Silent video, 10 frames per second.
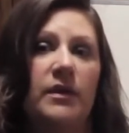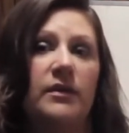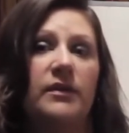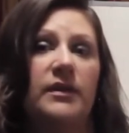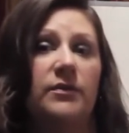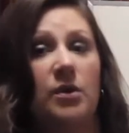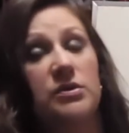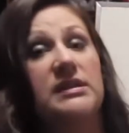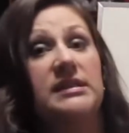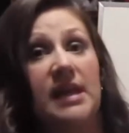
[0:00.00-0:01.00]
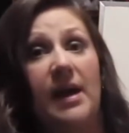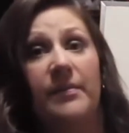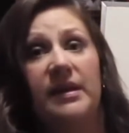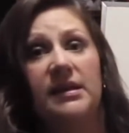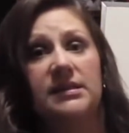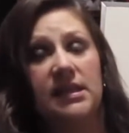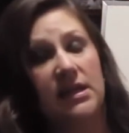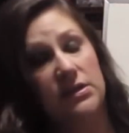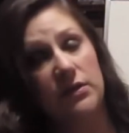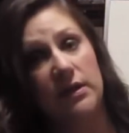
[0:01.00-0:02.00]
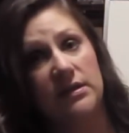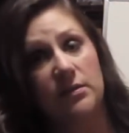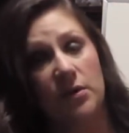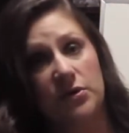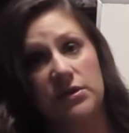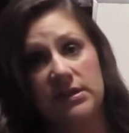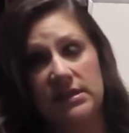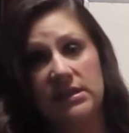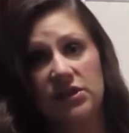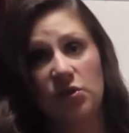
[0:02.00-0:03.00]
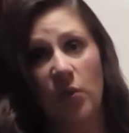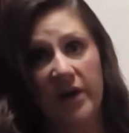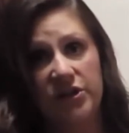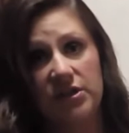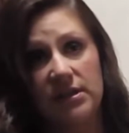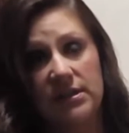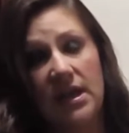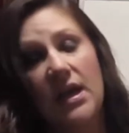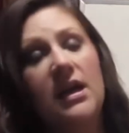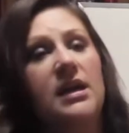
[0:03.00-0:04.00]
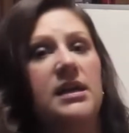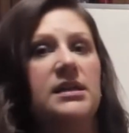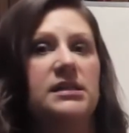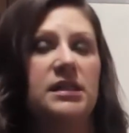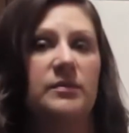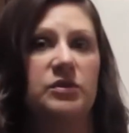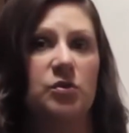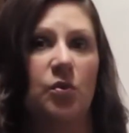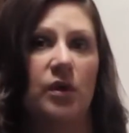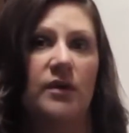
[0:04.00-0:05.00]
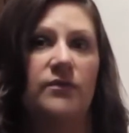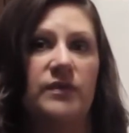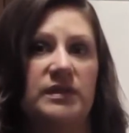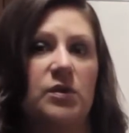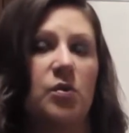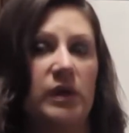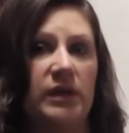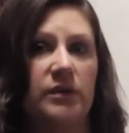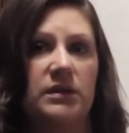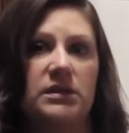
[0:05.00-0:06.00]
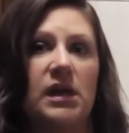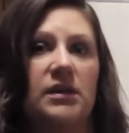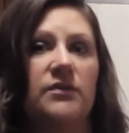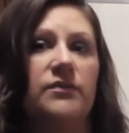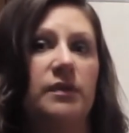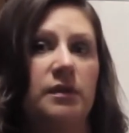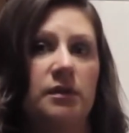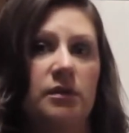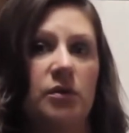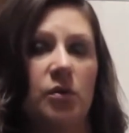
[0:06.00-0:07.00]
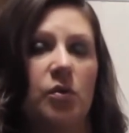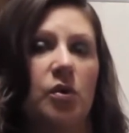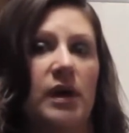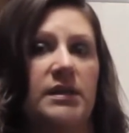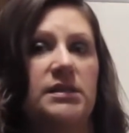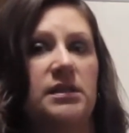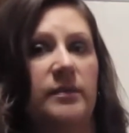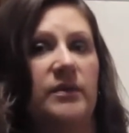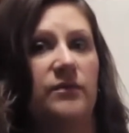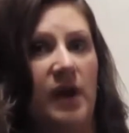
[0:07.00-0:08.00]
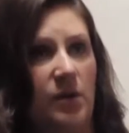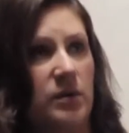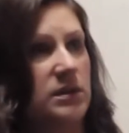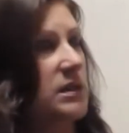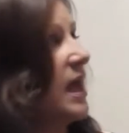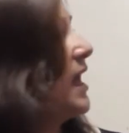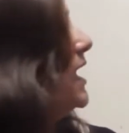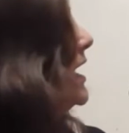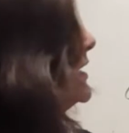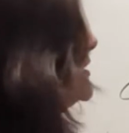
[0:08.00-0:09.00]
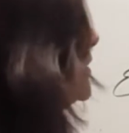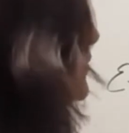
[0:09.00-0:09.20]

diabetics into these emergency situations is some sort of physical illness like the flu or a stomach virus. And so